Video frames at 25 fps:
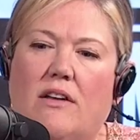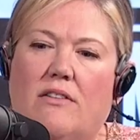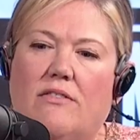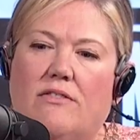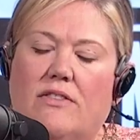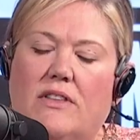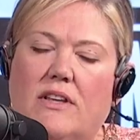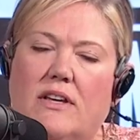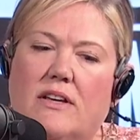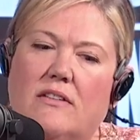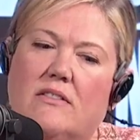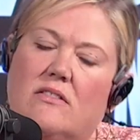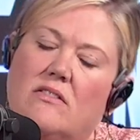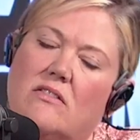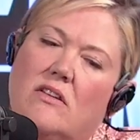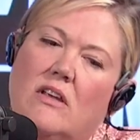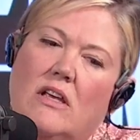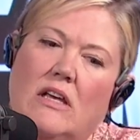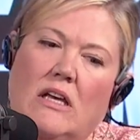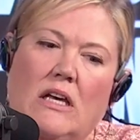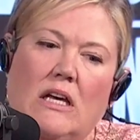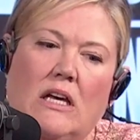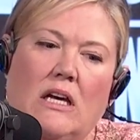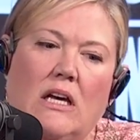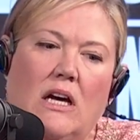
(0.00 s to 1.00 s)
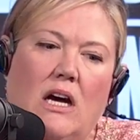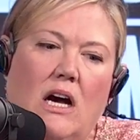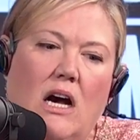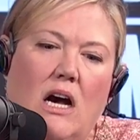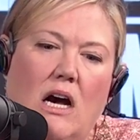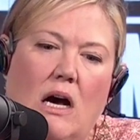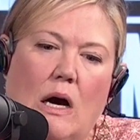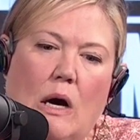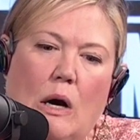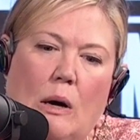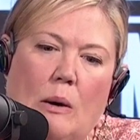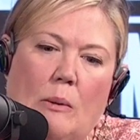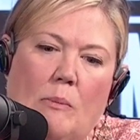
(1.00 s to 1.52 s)
of this
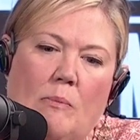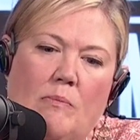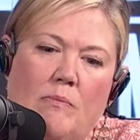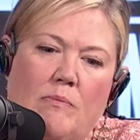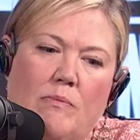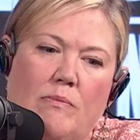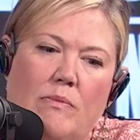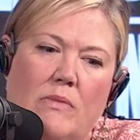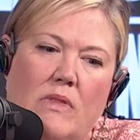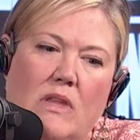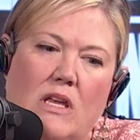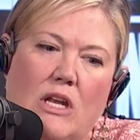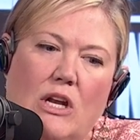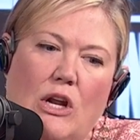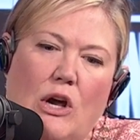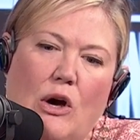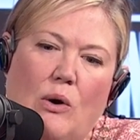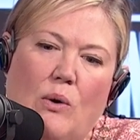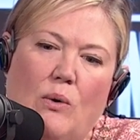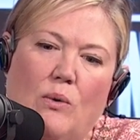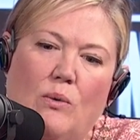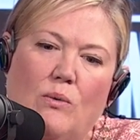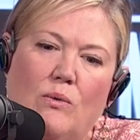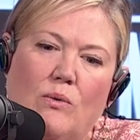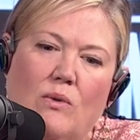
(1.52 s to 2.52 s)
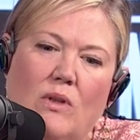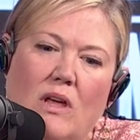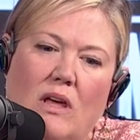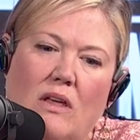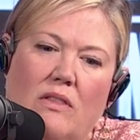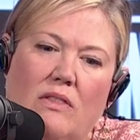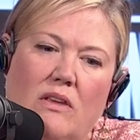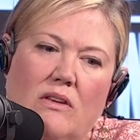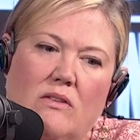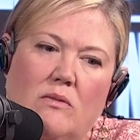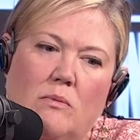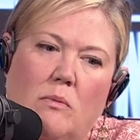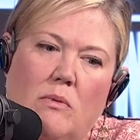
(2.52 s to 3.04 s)
um, you know
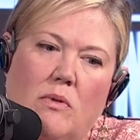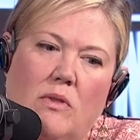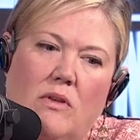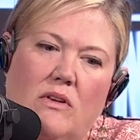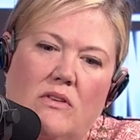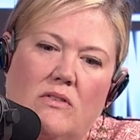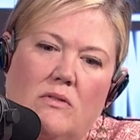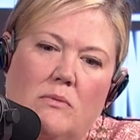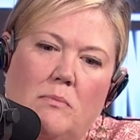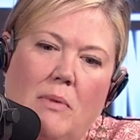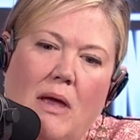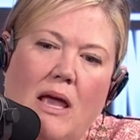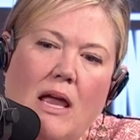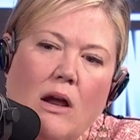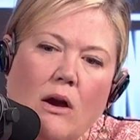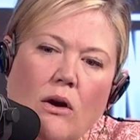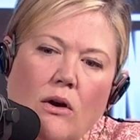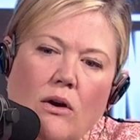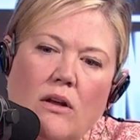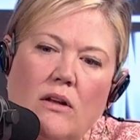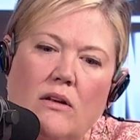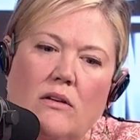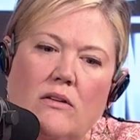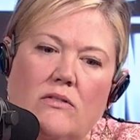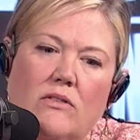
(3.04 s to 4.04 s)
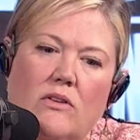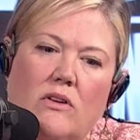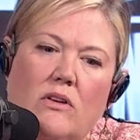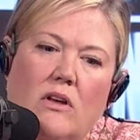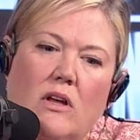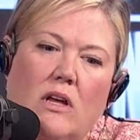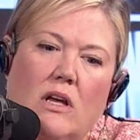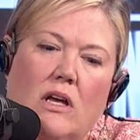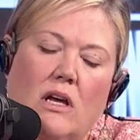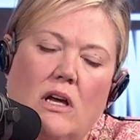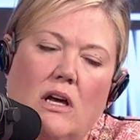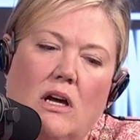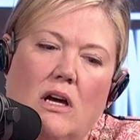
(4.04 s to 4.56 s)
these these parent
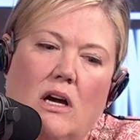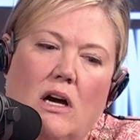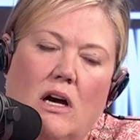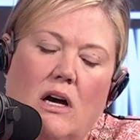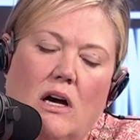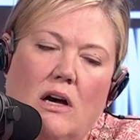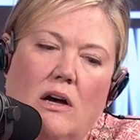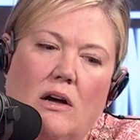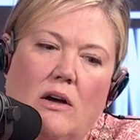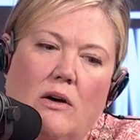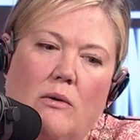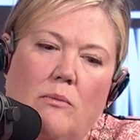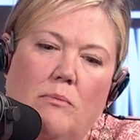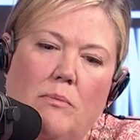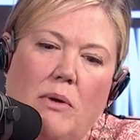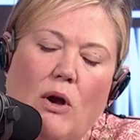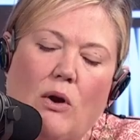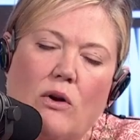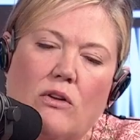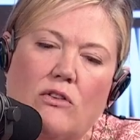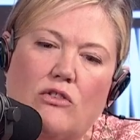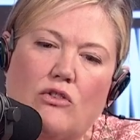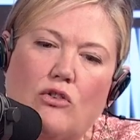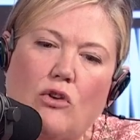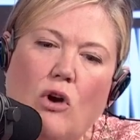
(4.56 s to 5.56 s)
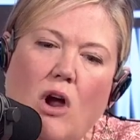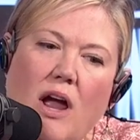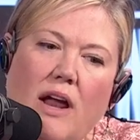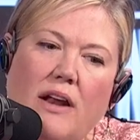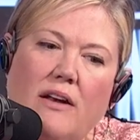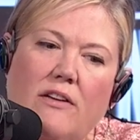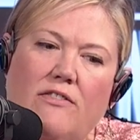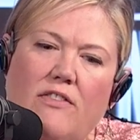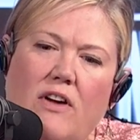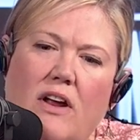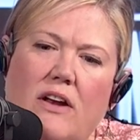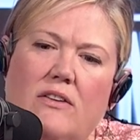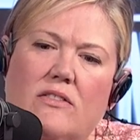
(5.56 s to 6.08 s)
uh, parents trying to
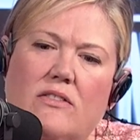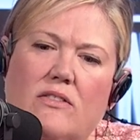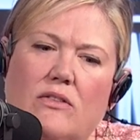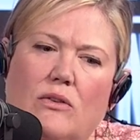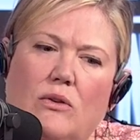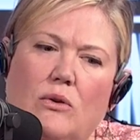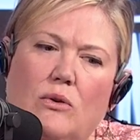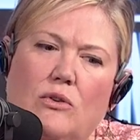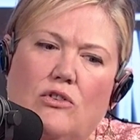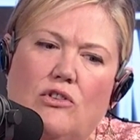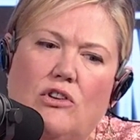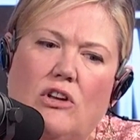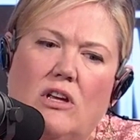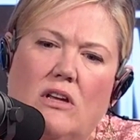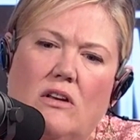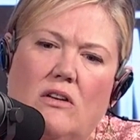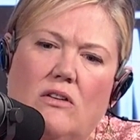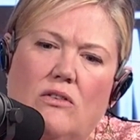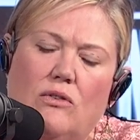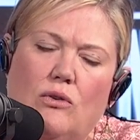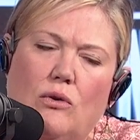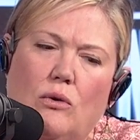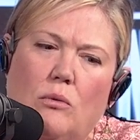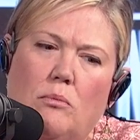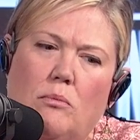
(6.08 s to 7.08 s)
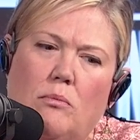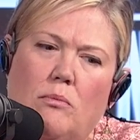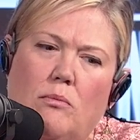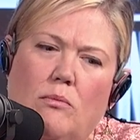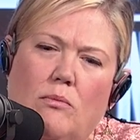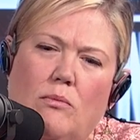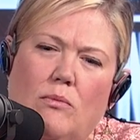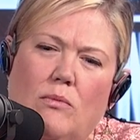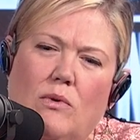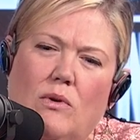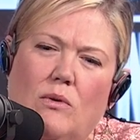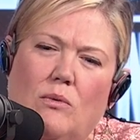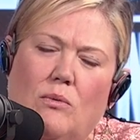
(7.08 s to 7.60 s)
find a solution to a
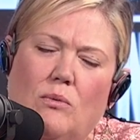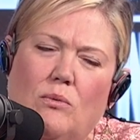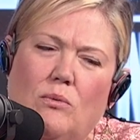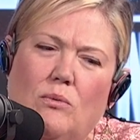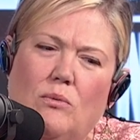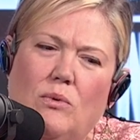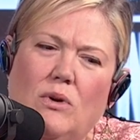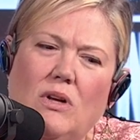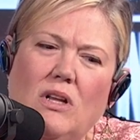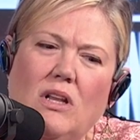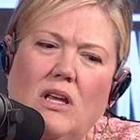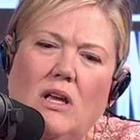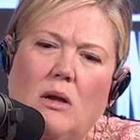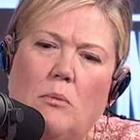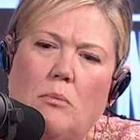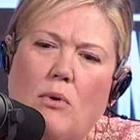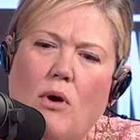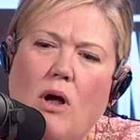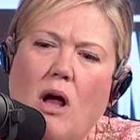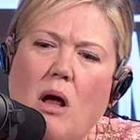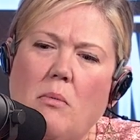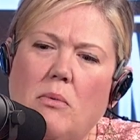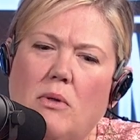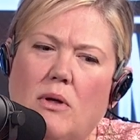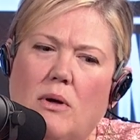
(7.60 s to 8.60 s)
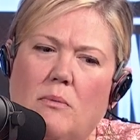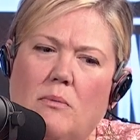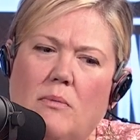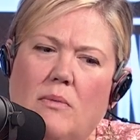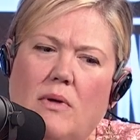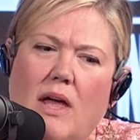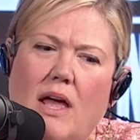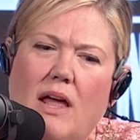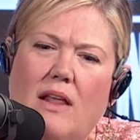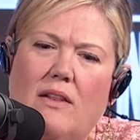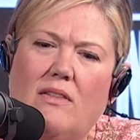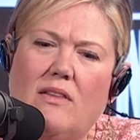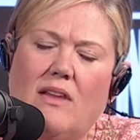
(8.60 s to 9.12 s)
really a problem,
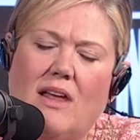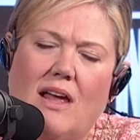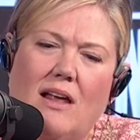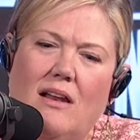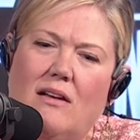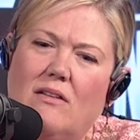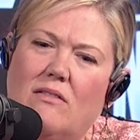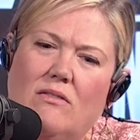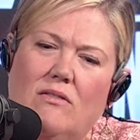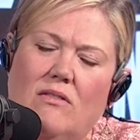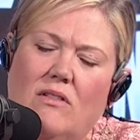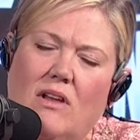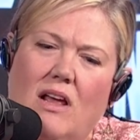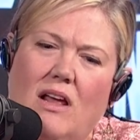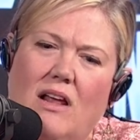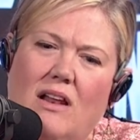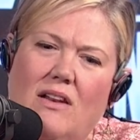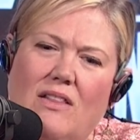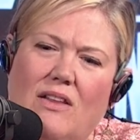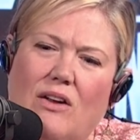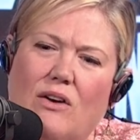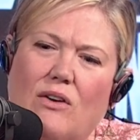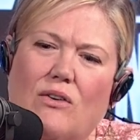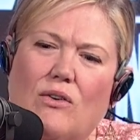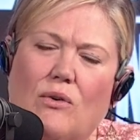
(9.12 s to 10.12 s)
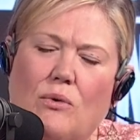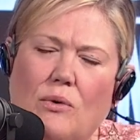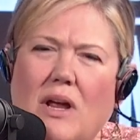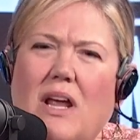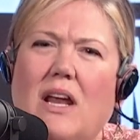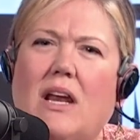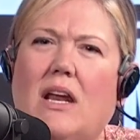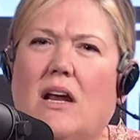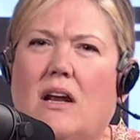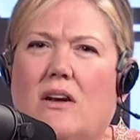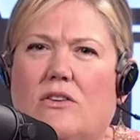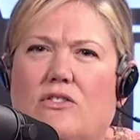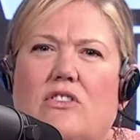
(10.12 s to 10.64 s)
and and and they're
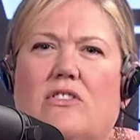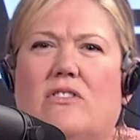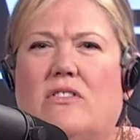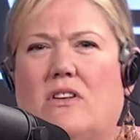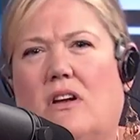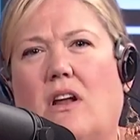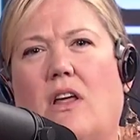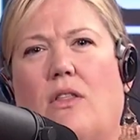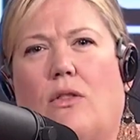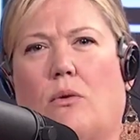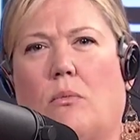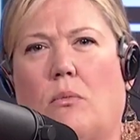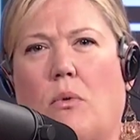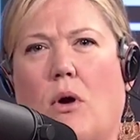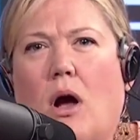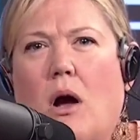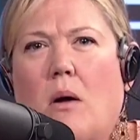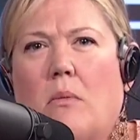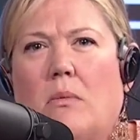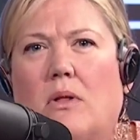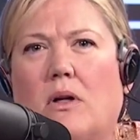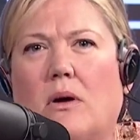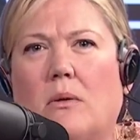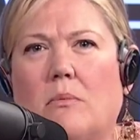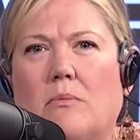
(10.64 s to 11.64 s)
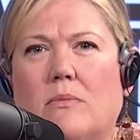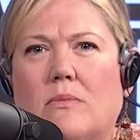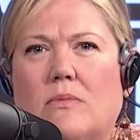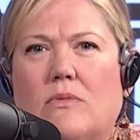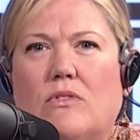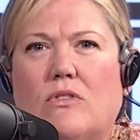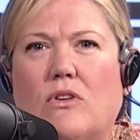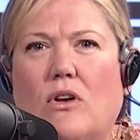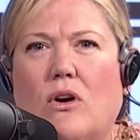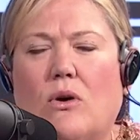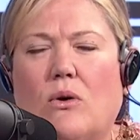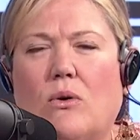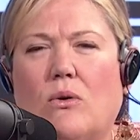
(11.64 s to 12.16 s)
creating just another problem.
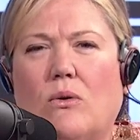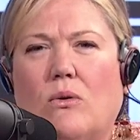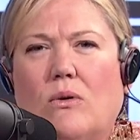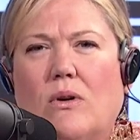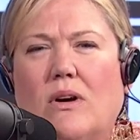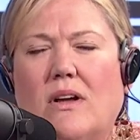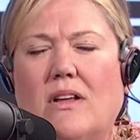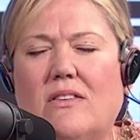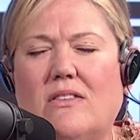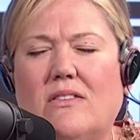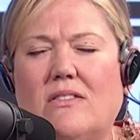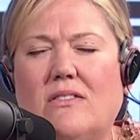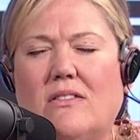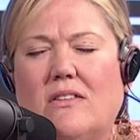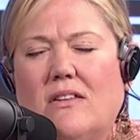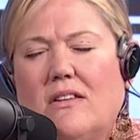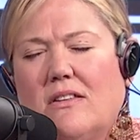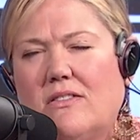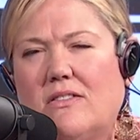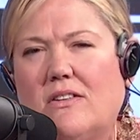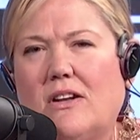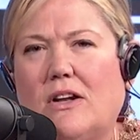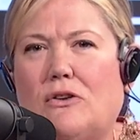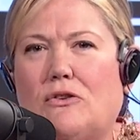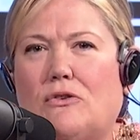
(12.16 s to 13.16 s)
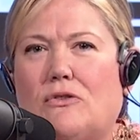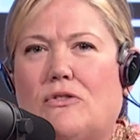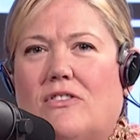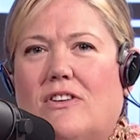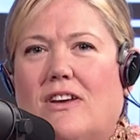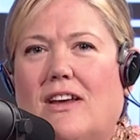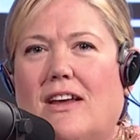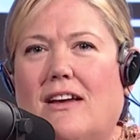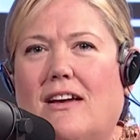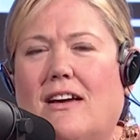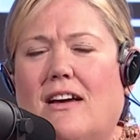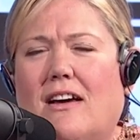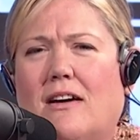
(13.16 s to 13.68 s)
So it's it's an
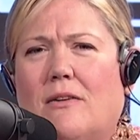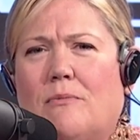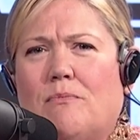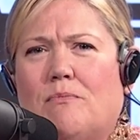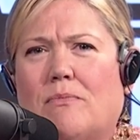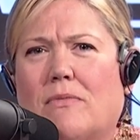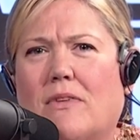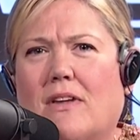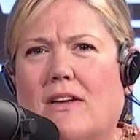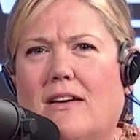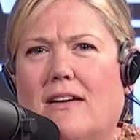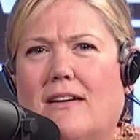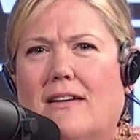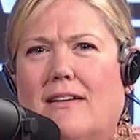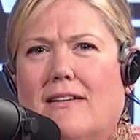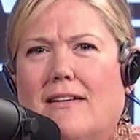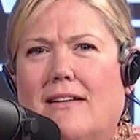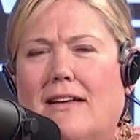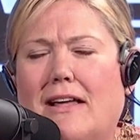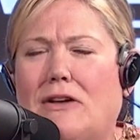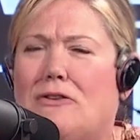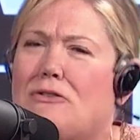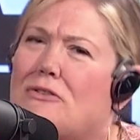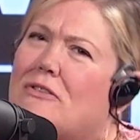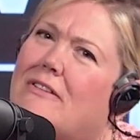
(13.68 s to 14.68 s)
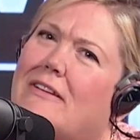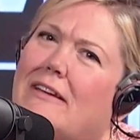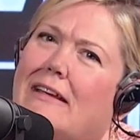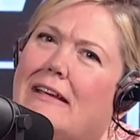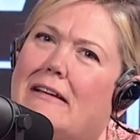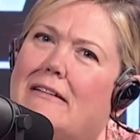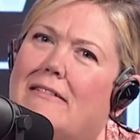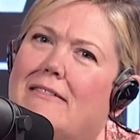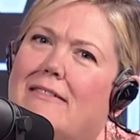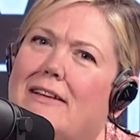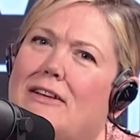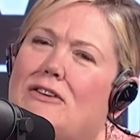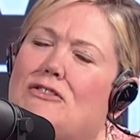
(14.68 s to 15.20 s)
interesting uh,
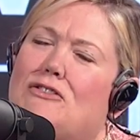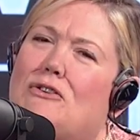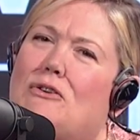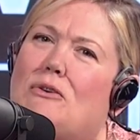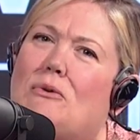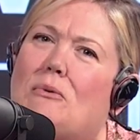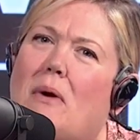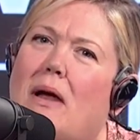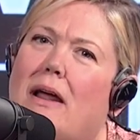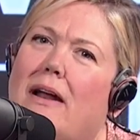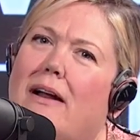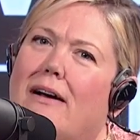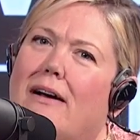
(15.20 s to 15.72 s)
interesting issue to write